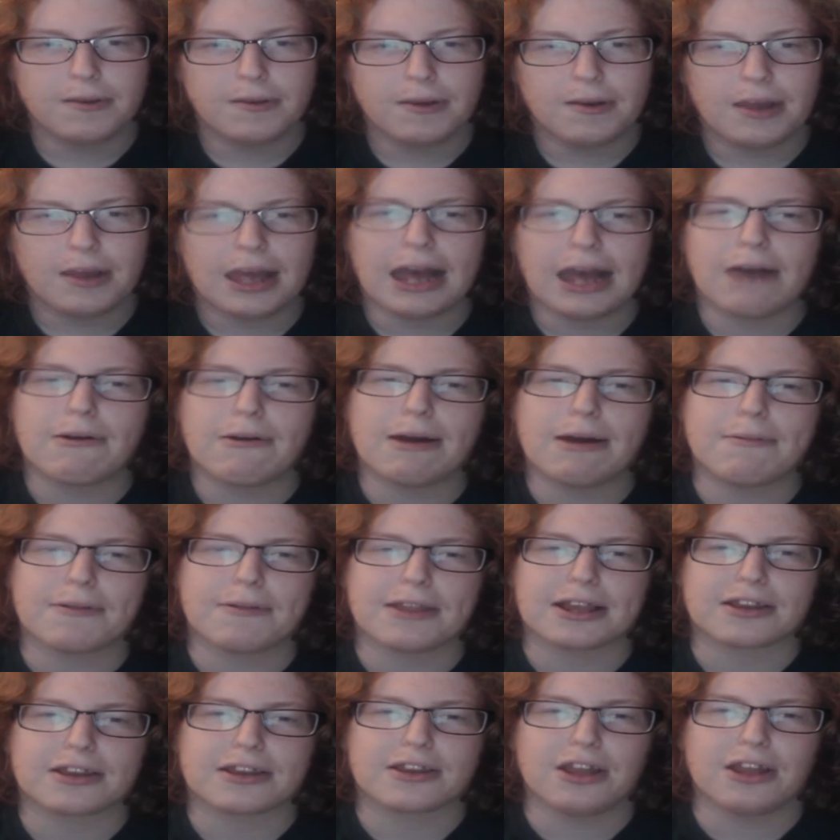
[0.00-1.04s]
However,
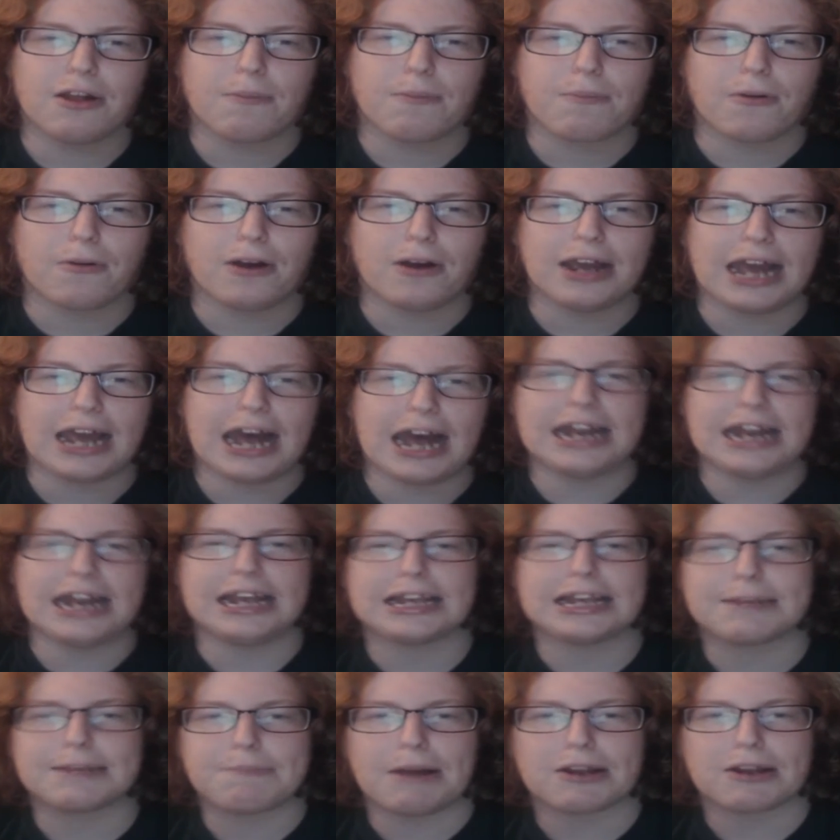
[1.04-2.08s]
this little boy had a
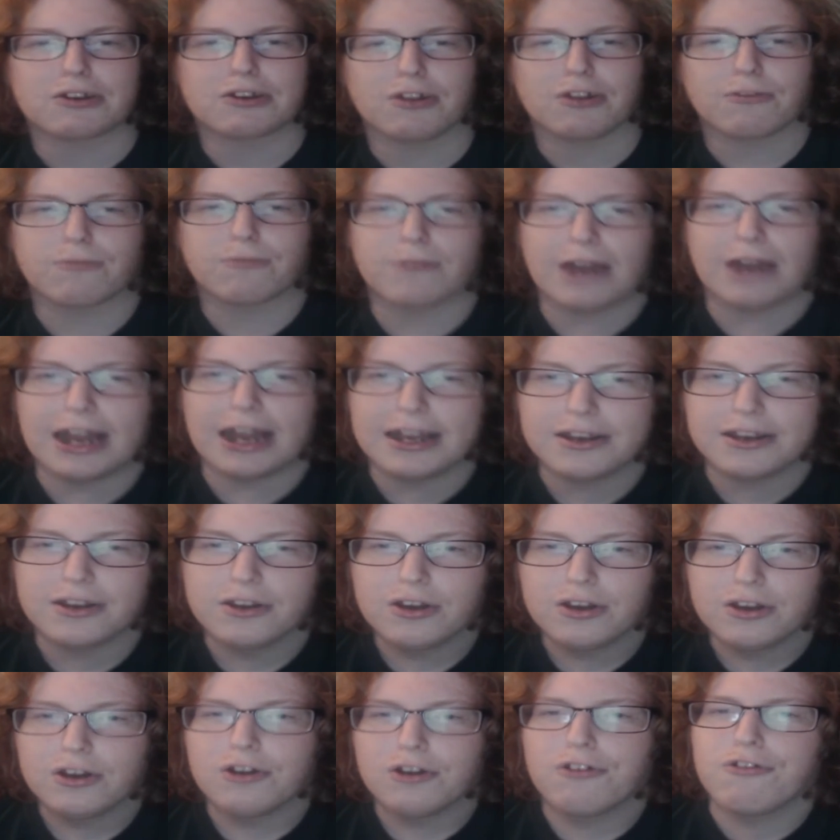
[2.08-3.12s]
special friend
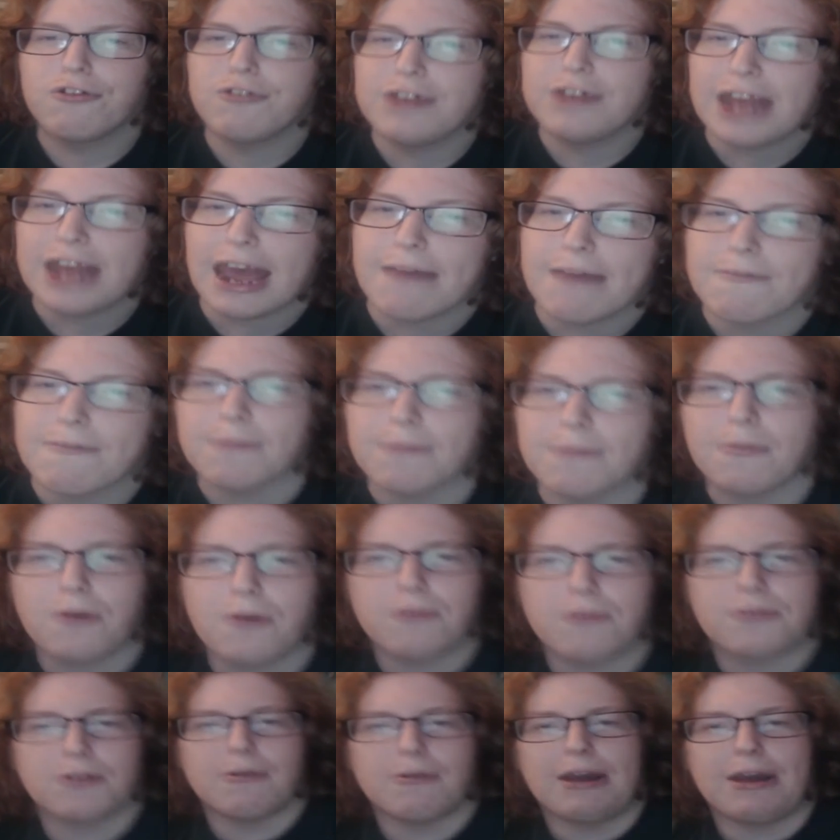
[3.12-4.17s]
who never
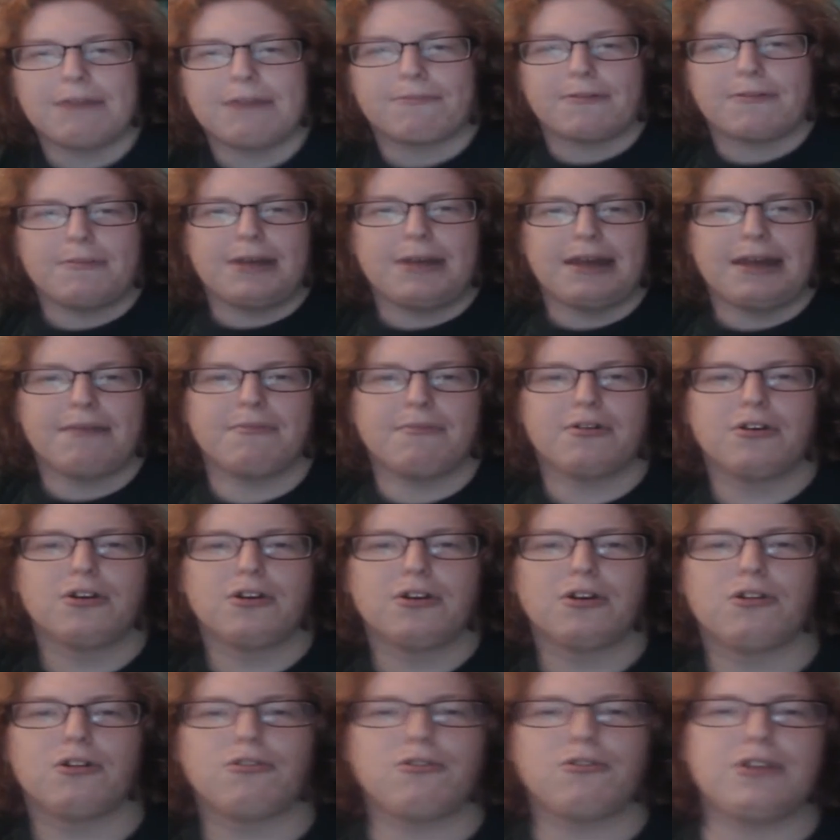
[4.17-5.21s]
moved away from him,
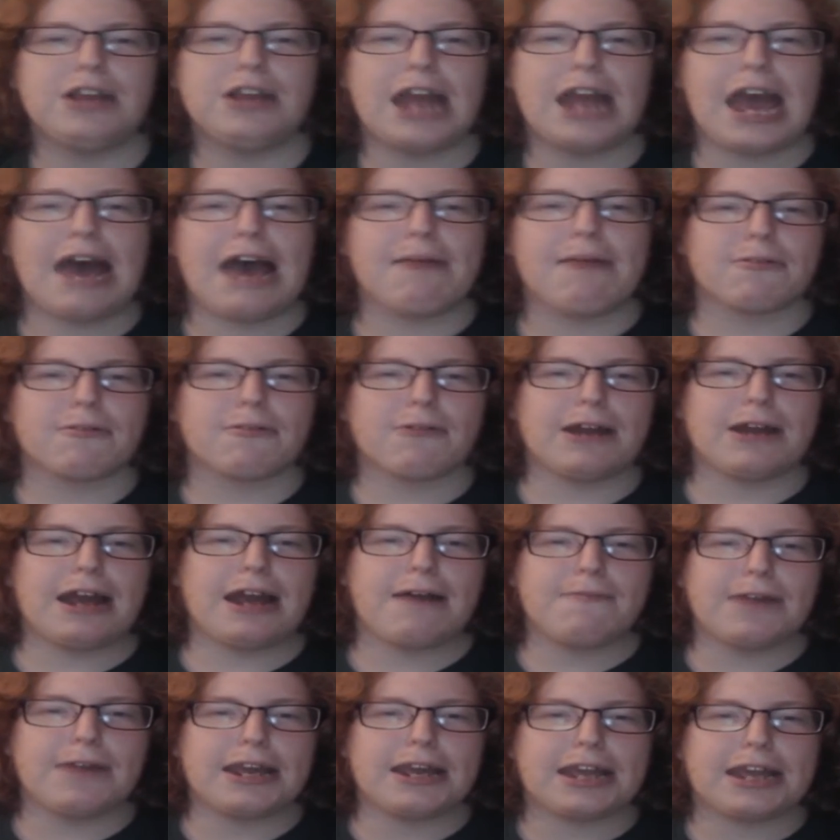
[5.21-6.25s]
who never went
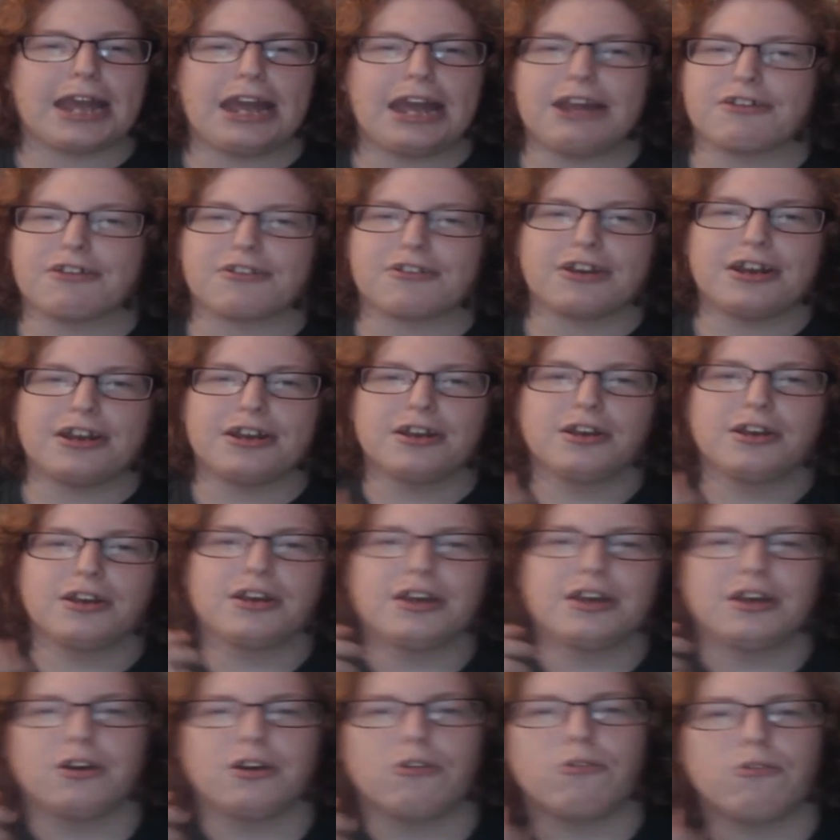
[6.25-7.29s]
on vacation,
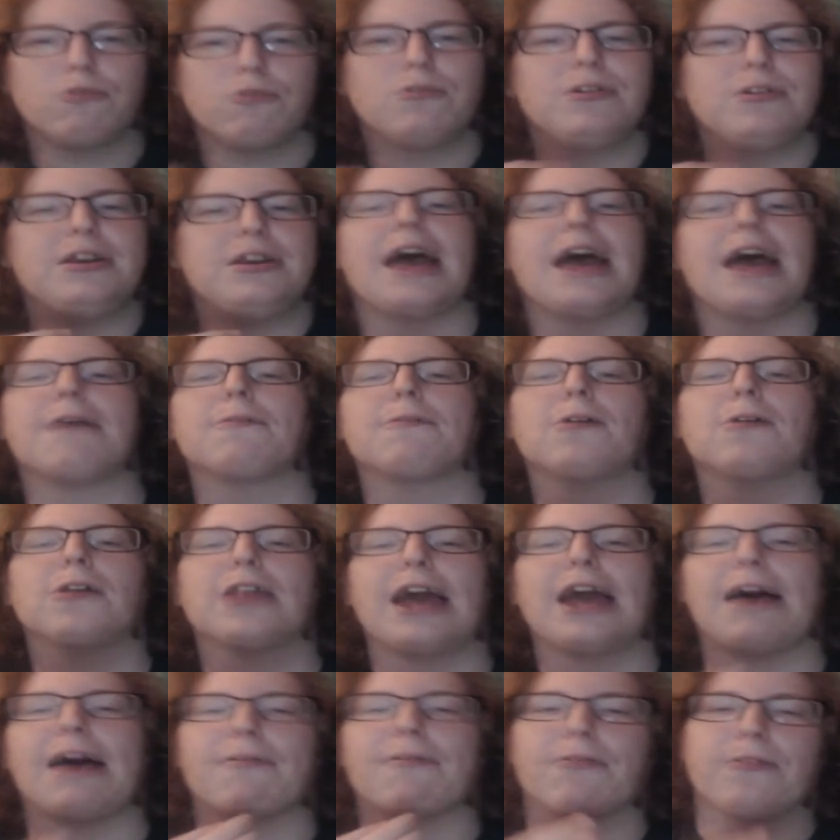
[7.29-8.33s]
who never
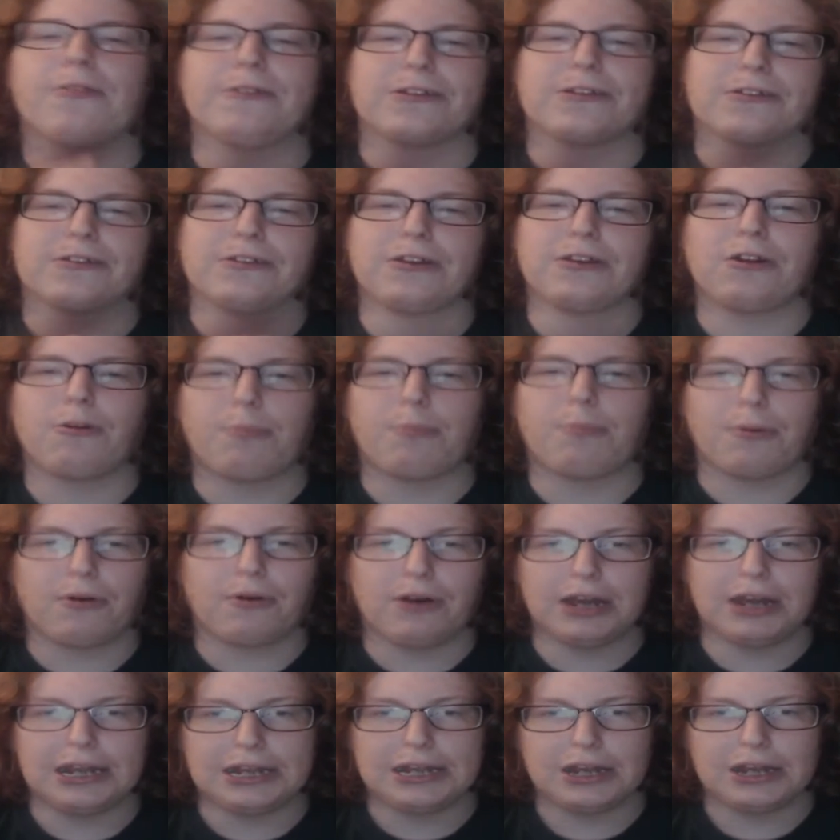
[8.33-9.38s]
left this little
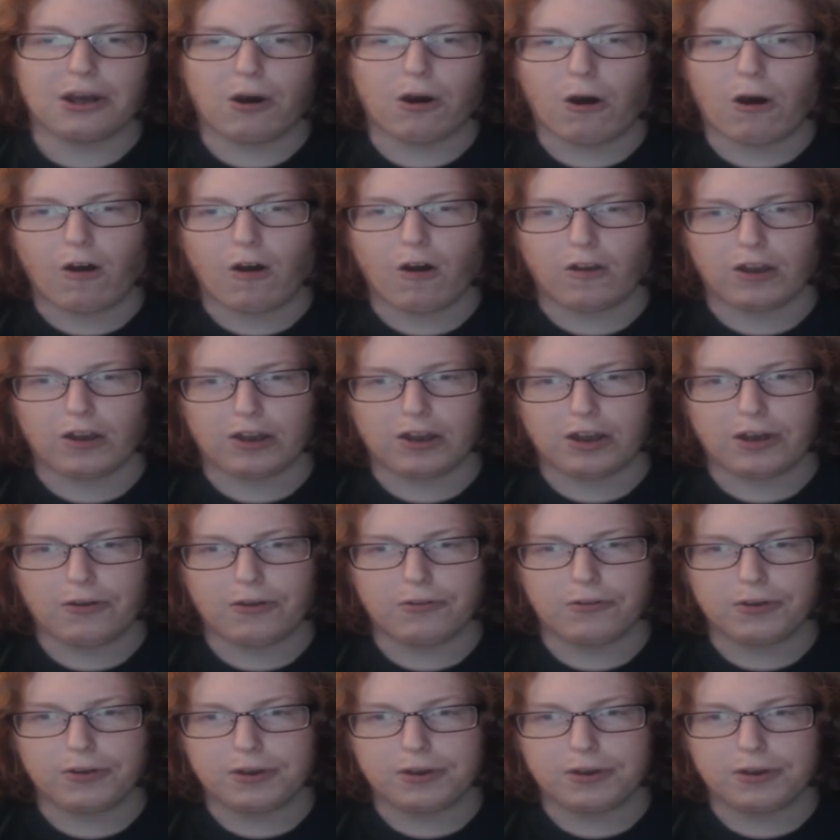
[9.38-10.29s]
boy all alone.